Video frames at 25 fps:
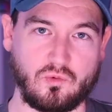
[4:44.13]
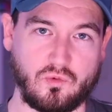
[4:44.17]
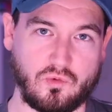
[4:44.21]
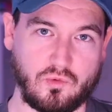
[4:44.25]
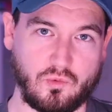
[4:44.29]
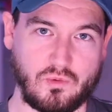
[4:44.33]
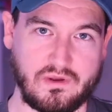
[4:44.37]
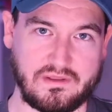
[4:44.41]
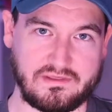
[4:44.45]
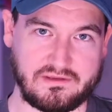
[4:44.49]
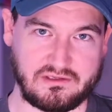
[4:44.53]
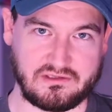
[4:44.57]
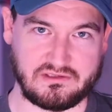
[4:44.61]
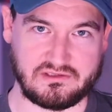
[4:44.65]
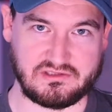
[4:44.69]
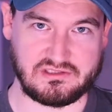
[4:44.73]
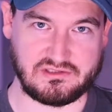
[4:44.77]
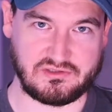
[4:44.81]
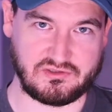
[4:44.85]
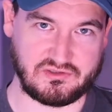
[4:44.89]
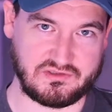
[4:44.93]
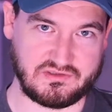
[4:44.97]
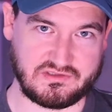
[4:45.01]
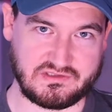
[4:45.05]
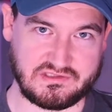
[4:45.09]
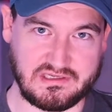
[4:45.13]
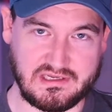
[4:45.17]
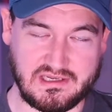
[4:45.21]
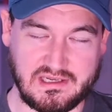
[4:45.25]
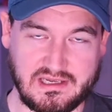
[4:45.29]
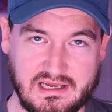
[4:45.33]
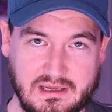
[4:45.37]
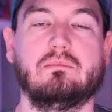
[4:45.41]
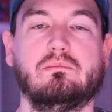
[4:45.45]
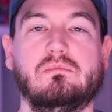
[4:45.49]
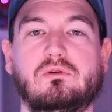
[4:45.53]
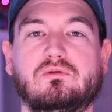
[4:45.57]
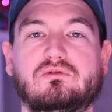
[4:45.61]
or the weather conditions,
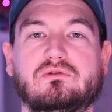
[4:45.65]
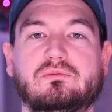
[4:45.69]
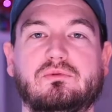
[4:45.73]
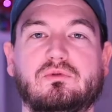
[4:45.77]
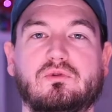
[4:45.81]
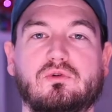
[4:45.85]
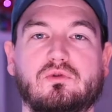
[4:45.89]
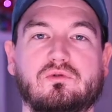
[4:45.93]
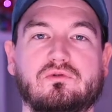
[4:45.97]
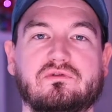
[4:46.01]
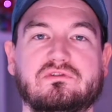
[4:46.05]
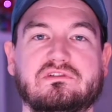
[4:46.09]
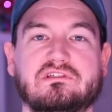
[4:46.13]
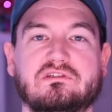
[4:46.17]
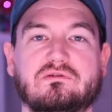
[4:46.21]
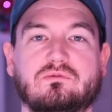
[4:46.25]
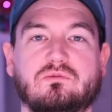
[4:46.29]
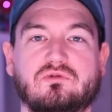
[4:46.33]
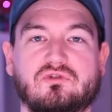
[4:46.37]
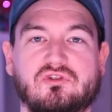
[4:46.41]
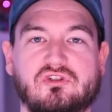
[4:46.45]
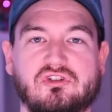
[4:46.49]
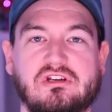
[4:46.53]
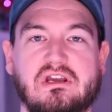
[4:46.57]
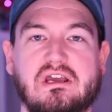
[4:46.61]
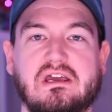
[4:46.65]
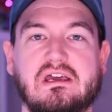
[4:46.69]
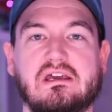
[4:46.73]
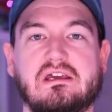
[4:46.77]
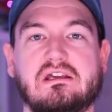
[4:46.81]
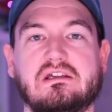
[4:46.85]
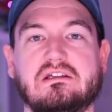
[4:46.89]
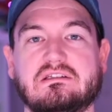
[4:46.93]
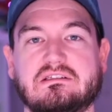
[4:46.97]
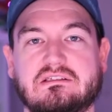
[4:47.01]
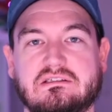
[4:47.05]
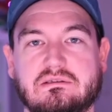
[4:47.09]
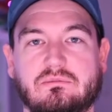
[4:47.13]
and multiple courses will share
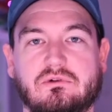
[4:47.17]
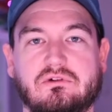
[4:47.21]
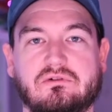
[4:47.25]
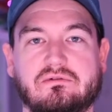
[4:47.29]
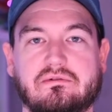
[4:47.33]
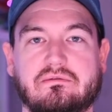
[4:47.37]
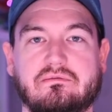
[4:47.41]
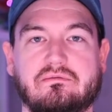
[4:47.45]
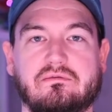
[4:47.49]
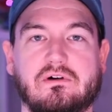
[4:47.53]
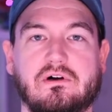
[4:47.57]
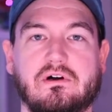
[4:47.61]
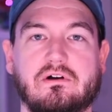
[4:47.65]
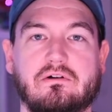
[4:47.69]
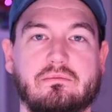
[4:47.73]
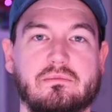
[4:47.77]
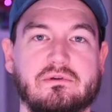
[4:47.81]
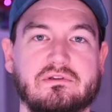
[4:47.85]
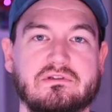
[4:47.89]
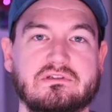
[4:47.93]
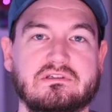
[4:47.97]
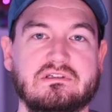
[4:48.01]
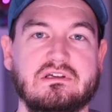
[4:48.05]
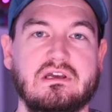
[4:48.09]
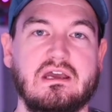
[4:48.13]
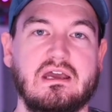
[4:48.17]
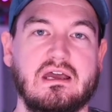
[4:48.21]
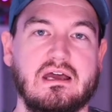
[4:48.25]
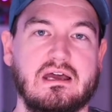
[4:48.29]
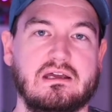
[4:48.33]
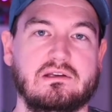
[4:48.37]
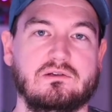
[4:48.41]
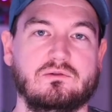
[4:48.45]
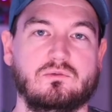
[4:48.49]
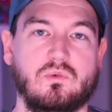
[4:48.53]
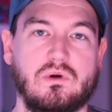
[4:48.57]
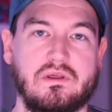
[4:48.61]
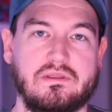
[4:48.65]
similar environments
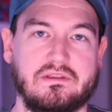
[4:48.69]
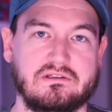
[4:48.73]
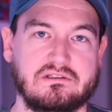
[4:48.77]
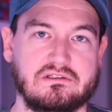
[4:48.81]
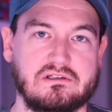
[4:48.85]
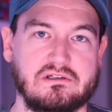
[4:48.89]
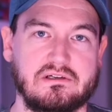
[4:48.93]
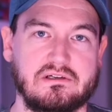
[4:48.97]
and weather